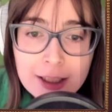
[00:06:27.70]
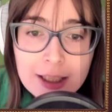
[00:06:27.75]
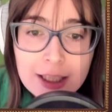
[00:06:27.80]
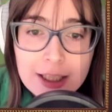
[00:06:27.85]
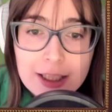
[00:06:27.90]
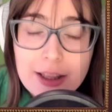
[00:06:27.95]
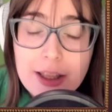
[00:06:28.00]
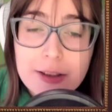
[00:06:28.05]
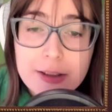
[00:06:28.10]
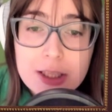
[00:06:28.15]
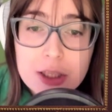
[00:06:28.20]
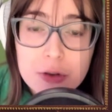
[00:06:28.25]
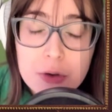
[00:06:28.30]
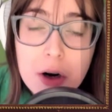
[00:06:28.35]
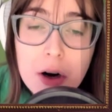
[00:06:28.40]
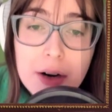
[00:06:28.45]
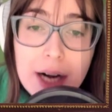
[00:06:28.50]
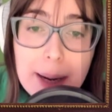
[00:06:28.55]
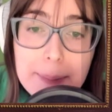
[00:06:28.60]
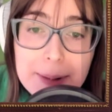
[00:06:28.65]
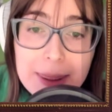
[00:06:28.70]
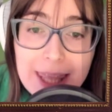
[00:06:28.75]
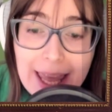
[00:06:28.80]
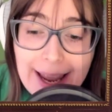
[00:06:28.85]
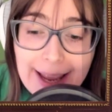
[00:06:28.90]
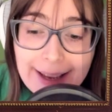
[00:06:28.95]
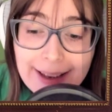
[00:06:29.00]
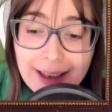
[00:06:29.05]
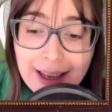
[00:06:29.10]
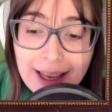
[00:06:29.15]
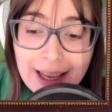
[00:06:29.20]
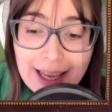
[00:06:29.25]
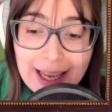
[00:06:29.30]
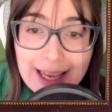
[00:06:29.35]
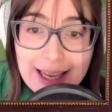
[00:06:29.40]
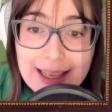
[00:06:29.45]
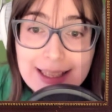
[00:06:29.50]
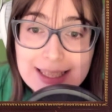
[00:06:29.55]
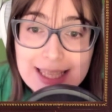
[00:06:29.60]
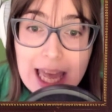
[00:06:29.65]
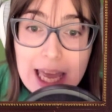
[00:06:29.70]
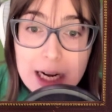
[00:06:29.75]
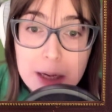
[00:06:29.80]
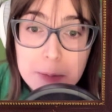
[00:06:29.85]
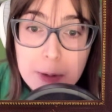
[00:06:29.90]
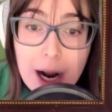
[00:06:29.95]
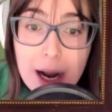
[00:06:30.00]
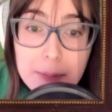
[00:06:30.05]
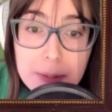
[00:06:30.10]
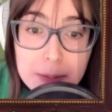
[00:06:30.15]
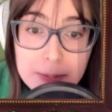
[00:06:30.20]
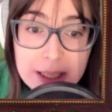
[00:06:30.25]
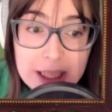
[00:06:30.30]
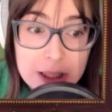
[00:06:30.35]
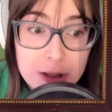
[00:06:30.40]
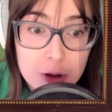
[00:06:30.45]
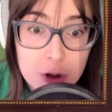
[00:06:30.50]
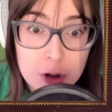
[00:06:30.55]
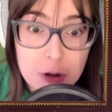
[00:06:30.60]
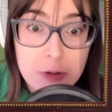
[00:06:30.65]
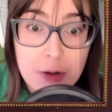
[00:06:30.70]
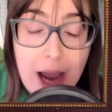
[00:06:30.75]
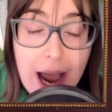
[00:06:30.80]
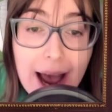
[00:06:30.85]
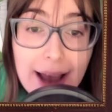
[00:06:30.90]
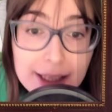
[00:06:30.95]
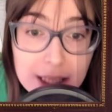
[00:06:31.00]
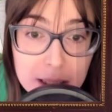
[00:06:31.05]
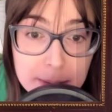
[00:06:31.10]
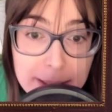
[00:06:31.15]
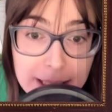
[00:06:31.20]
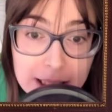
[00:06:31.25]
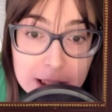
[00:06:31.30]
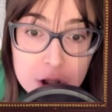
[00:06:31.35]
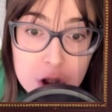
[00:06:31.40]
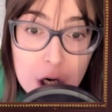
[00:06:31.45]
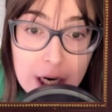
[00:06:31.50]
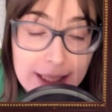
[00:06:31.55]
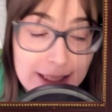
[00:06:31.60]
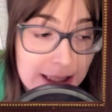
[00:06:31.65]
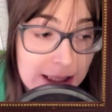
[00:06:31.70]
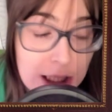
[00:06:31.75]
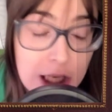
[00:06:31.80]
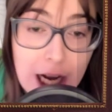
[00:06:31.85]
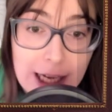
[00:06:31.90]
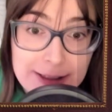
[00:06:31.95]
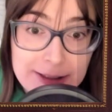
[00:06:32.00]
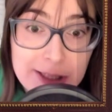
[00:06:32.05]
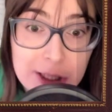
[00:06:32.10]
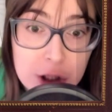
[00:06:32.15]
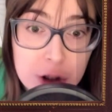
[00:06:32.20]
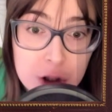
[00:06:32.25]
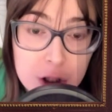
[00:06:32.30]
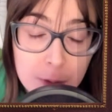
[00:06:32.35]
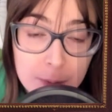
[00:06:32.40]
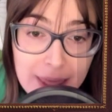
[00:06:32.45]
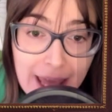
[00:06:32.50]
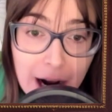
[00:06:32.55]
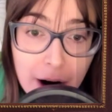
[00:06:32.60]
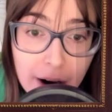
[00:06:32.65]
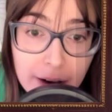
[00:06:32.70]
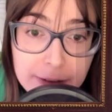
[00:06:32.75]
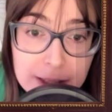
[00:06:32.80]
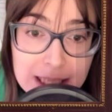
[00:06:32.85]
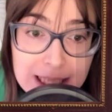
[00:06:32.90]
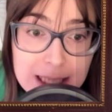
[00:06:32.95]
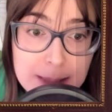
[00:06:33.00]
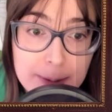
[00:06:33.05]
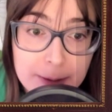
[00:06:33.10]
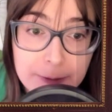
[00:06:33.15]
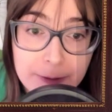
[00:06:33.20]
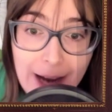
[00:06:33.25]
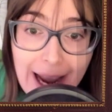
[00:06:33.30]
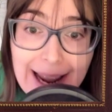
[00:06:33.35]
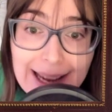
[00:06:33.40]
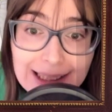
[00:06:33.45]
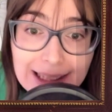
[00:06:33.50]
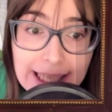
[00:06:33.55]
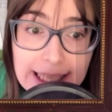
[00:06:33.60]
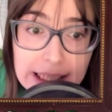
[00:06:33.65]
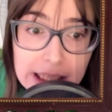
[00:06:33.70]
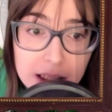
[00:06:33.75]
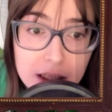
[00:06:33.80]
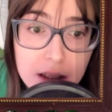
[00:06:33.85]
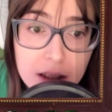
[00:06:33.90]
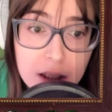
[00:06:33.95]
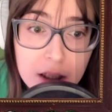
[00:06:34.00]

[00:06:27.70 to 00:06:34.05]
The screwed up thing is that it probably ought to be enshrined in the Constitution with how often it's been violated.